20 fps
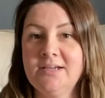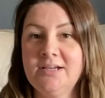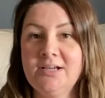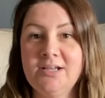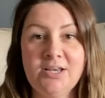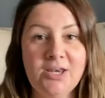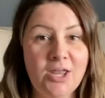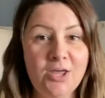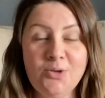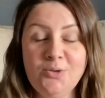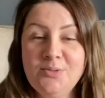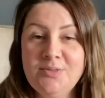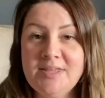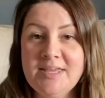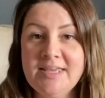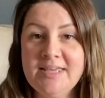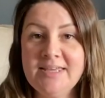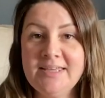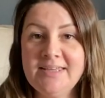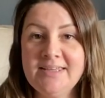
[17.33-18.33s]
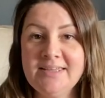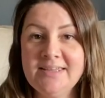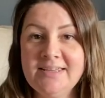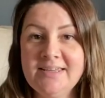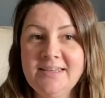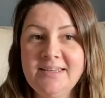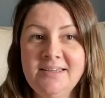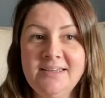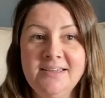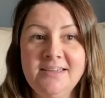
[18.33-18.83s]

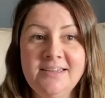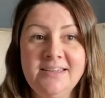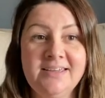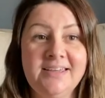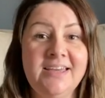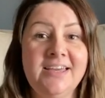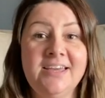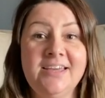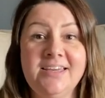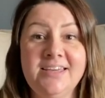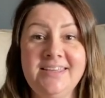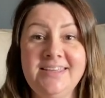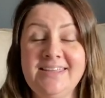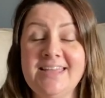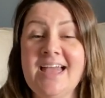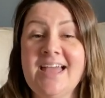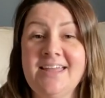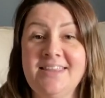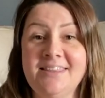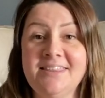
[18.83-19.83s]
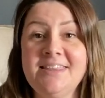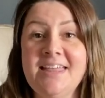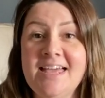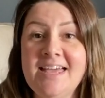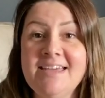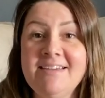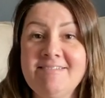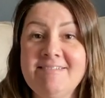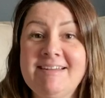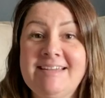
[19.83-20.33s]
clothing. Yeah,
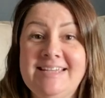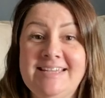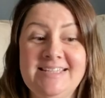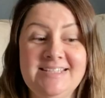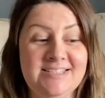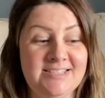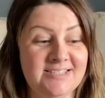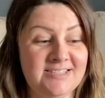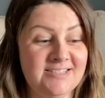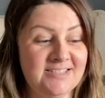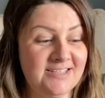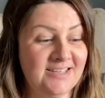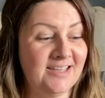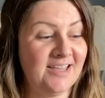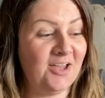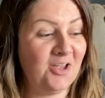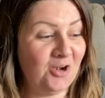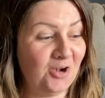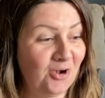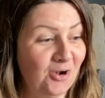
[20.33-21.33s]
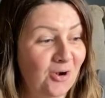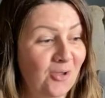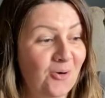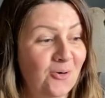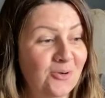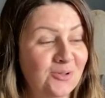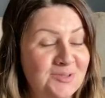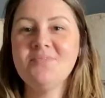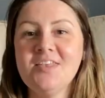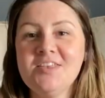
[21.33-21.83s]
there is a
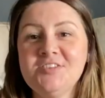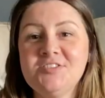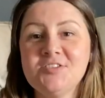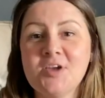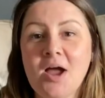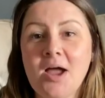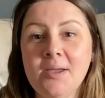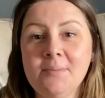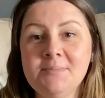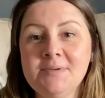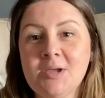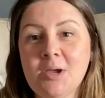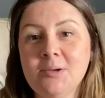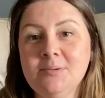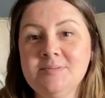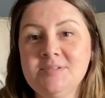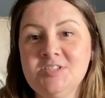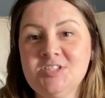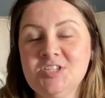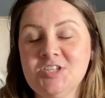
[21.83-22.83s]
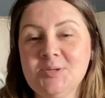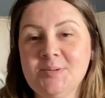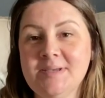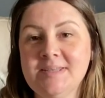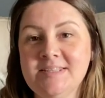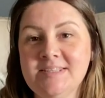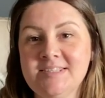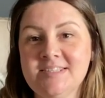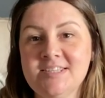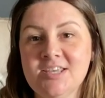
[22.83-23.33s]
lot. So I'm going to
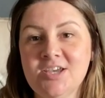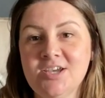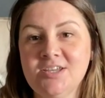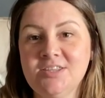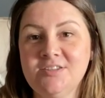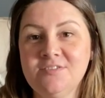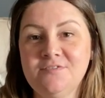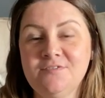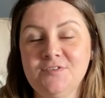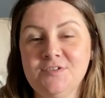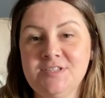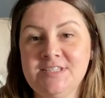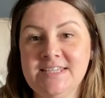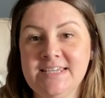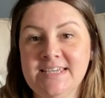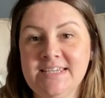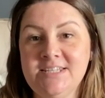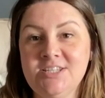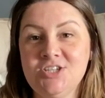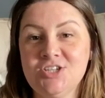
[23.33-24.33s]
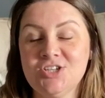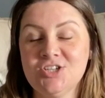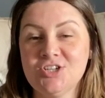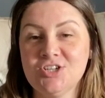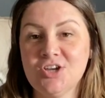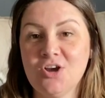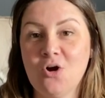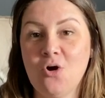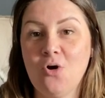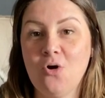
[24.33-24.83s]
insert the
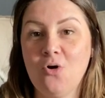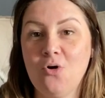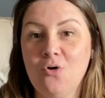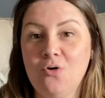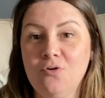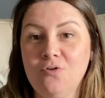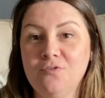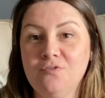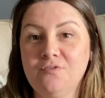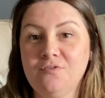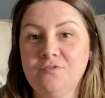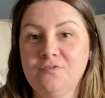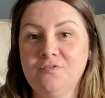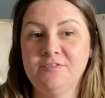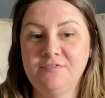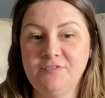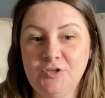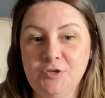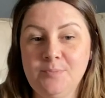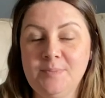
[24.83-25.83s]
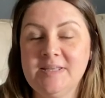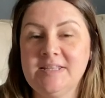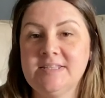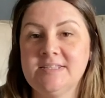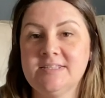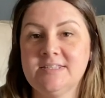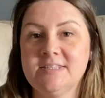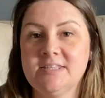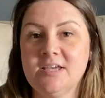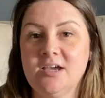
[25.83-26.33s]
footage of a few
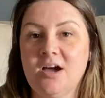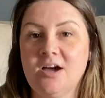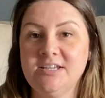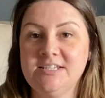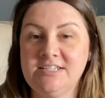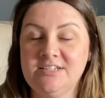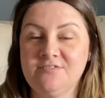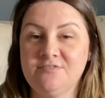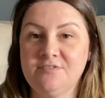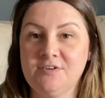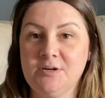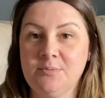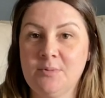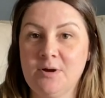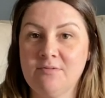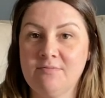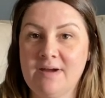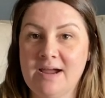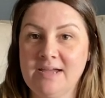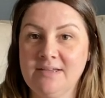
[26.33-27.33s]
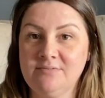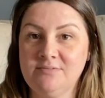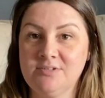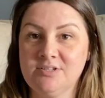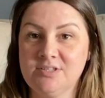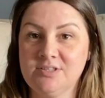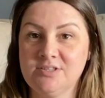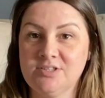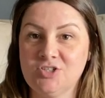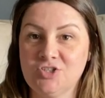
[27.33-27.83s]
bits that I did film
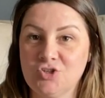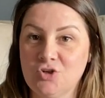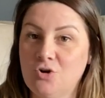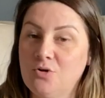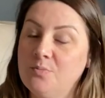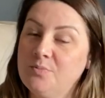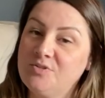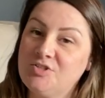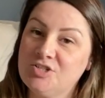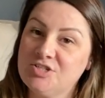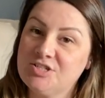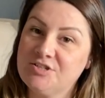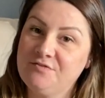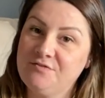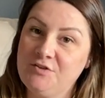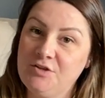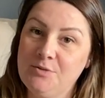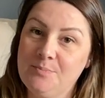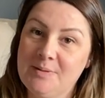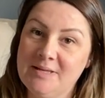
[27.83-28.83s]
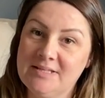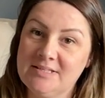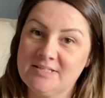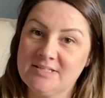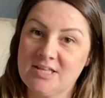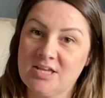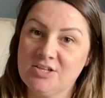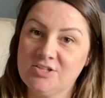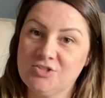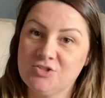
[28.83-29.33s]
around the shop, just a few bits
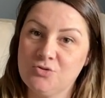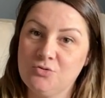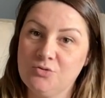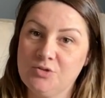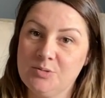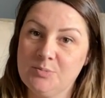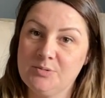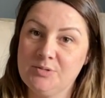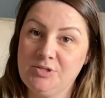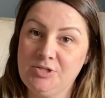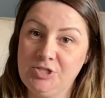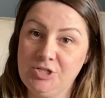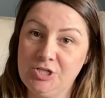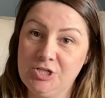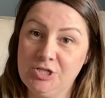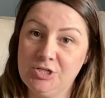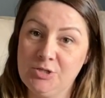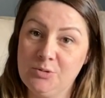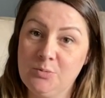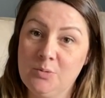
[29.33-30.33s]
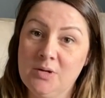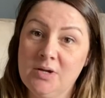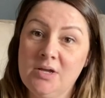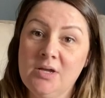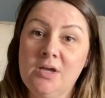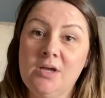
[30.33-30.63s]
that I saw that were new